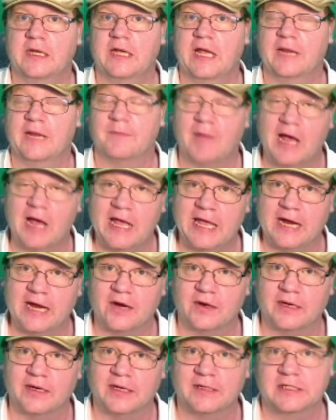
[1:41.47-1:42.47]
In my
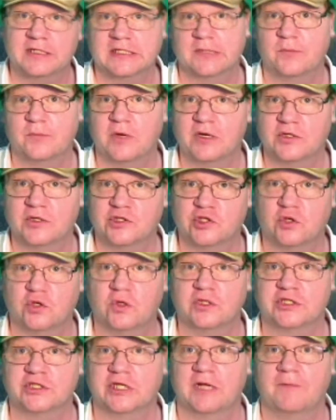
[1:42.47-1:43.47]
area, somewhere in
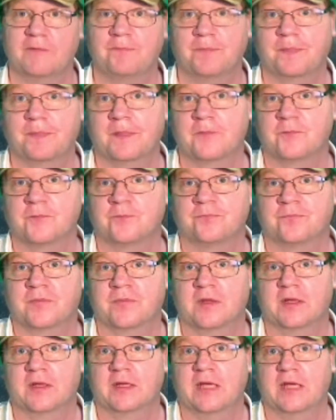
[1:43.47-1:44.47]
Georgia,
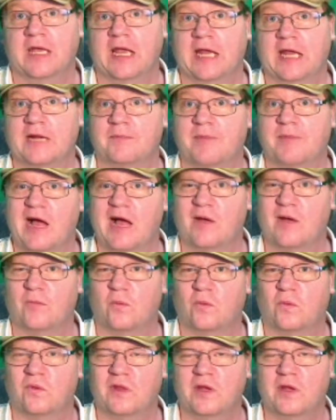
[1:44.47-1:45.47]
at about
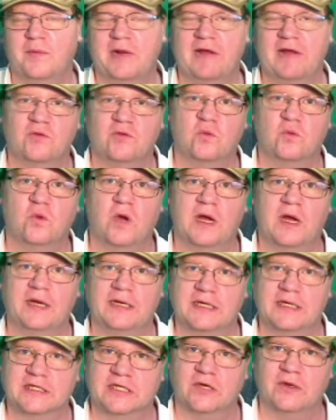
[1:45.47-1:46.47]
a little bit after one,
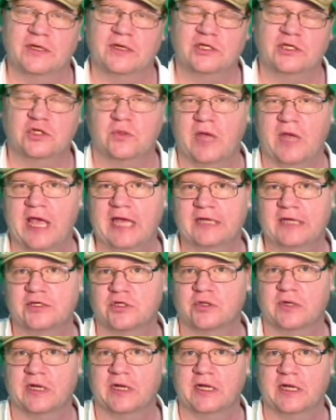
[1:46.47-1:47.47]
it's going to
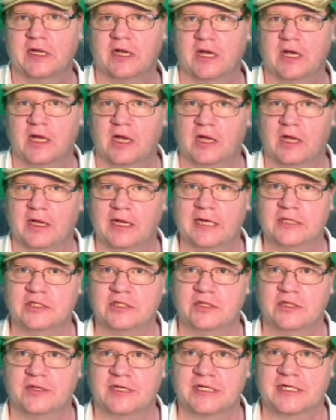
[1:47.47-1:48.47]
enter
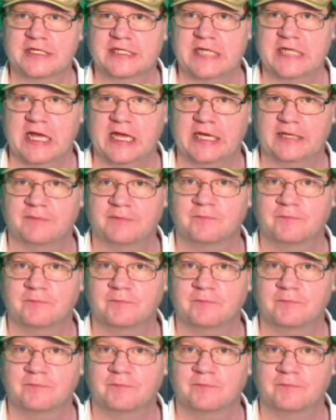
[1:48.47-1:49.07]
into the sun.